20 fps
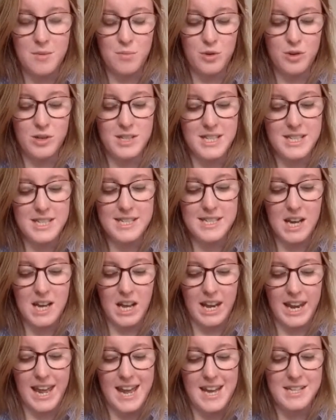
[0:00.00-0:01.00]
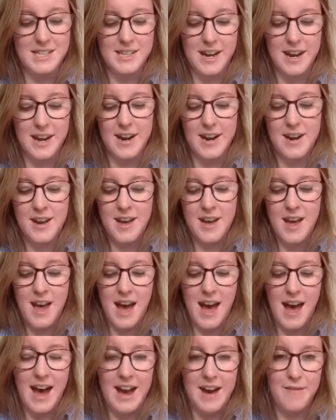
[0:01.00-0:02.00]
more detail later,
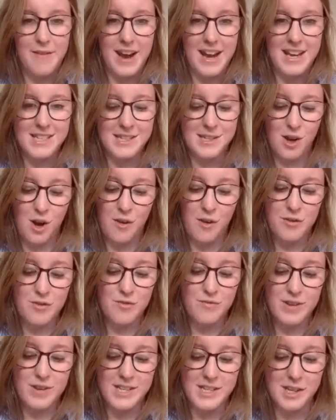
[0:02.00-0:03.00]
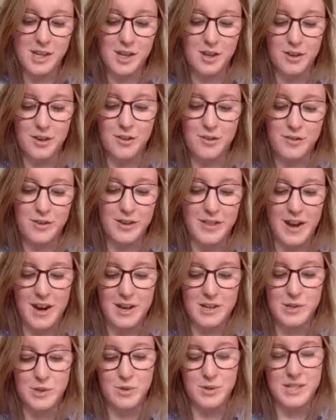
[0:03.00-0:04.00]
a high rise is often ridiculed for their
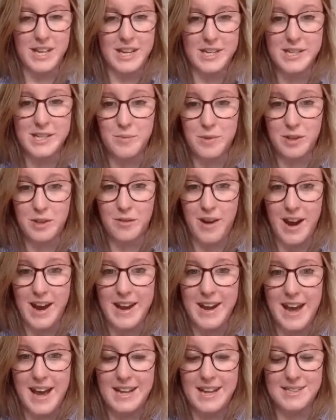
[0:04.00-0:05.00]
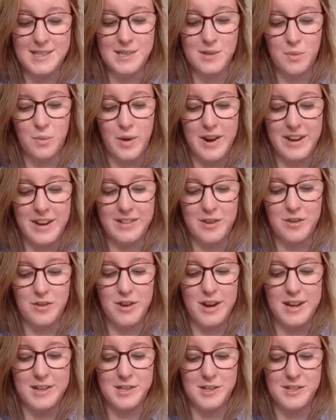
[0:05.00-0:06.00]
association with granddads wearing their
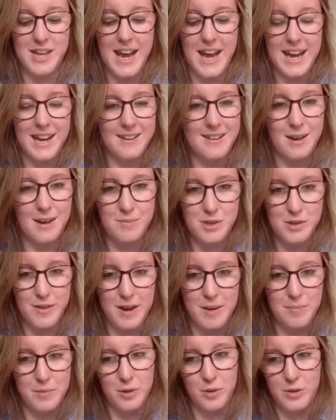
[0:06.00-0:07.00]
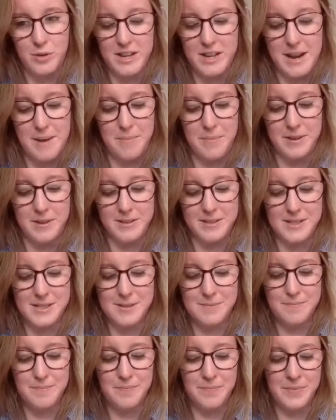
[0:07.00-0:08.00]
trousers hiked up to right below the nipples.
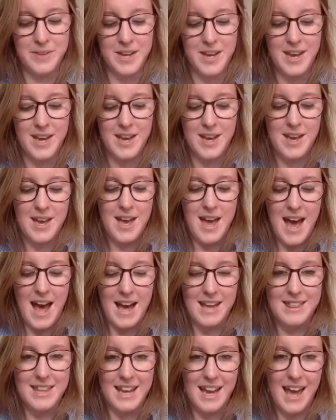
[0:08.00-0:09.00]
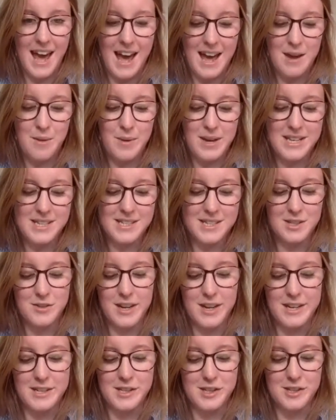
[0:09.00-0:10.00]
I think high-waisted
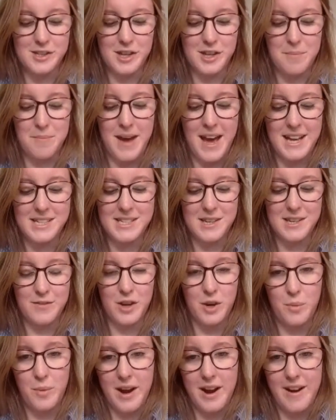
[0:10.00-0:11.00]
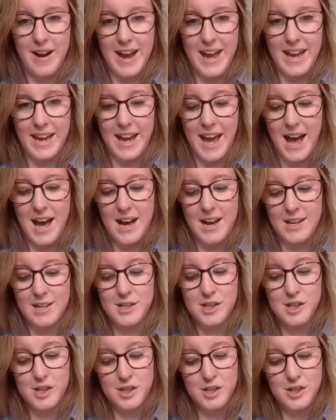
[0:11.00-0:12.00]
trousers look best if you're wearing a
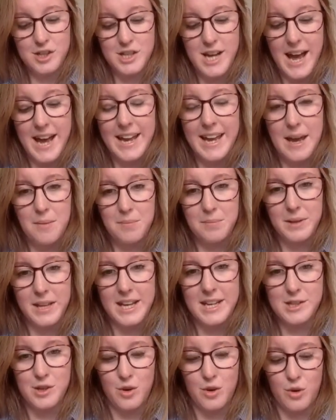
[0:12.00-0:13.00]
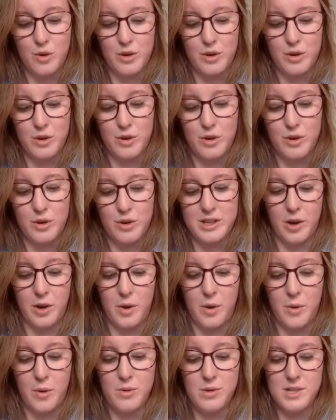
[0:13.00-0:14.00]
suit jacket, blazer, or
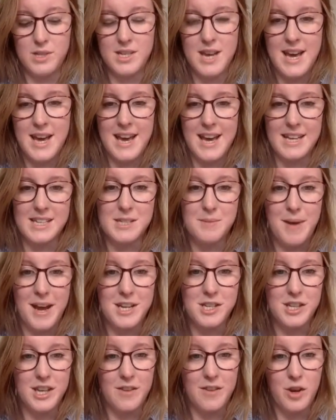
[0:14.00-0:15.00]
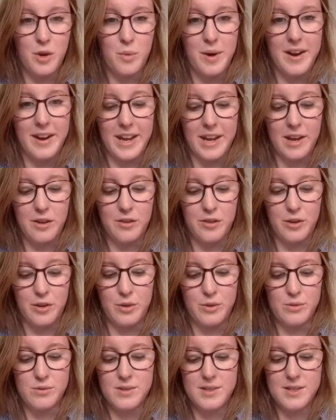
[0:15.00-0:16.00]
sport coat, especially if you're wearing
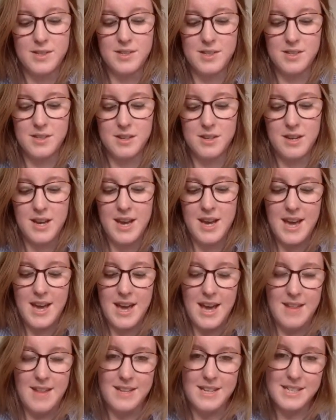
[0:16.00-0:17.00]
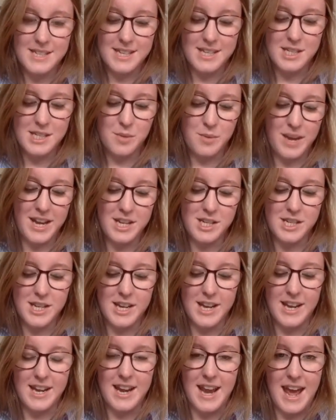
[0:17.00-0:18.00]
it closed. In this
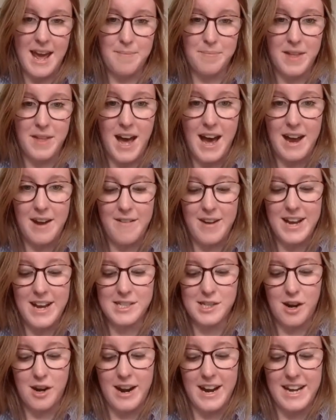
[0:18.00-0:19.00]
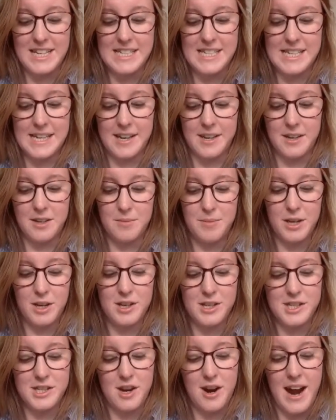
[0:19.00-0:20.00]
situation, the high-rise are ideal
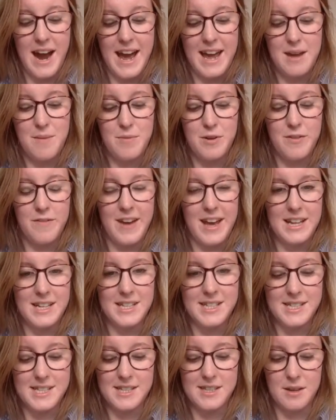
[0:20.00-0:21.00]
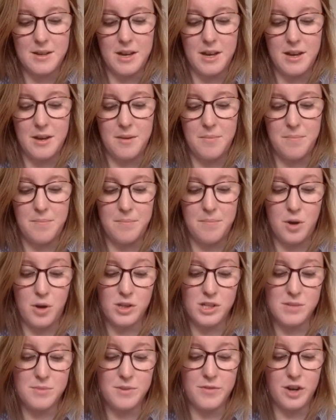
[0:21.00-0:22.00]
because their height prevents the
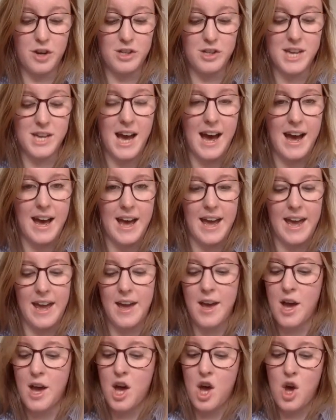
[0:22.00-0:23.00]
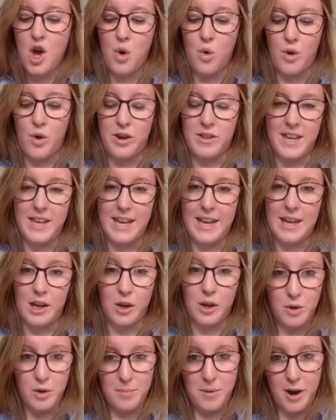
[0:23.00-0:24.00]
bottom of your tie or the
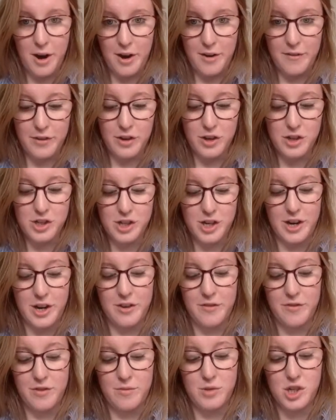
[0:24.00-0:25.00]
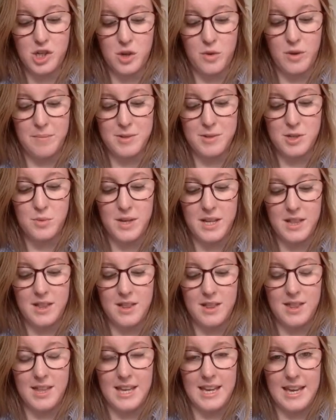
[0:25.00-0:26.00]
lower part of your shirt from showing
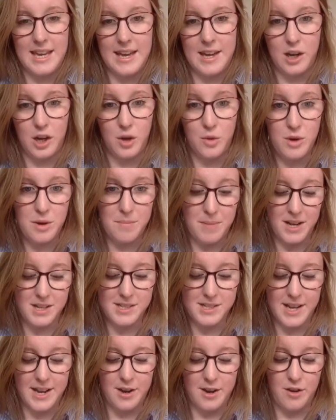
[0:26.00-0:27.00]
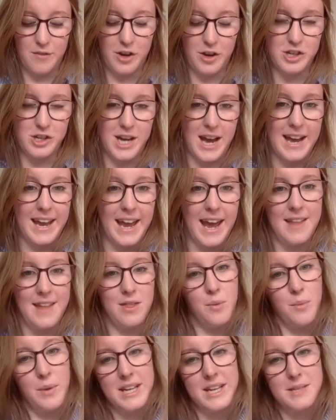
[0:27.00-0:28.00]
between the lower button of your jacket
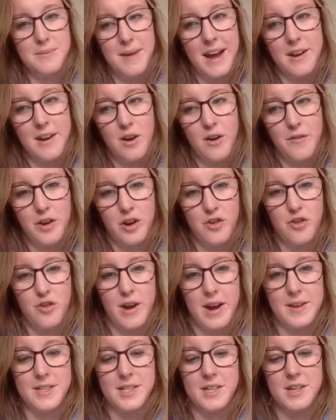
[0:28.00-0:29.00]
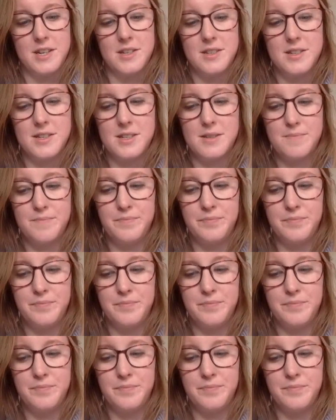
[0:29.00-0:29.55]
and the waistband of your trousers.